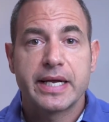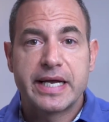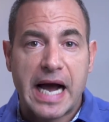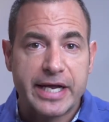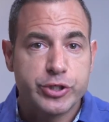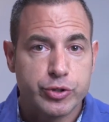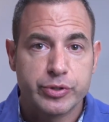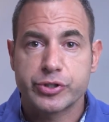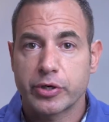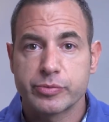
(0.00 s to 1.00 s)
guide you in
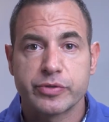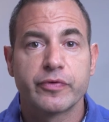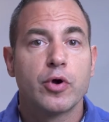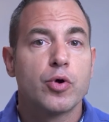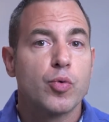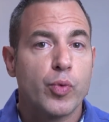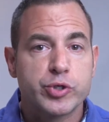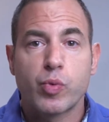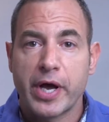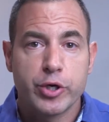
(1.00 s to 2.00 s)
terms of
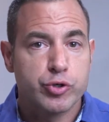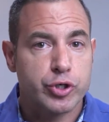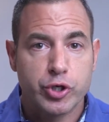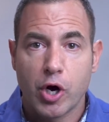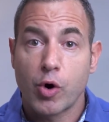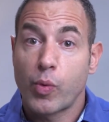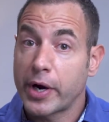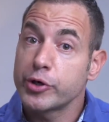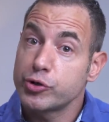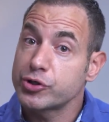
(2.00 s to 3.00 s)
which way you should go, where
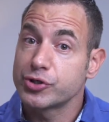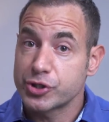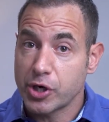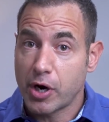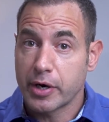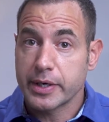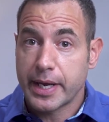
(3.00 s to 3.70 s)
you should start,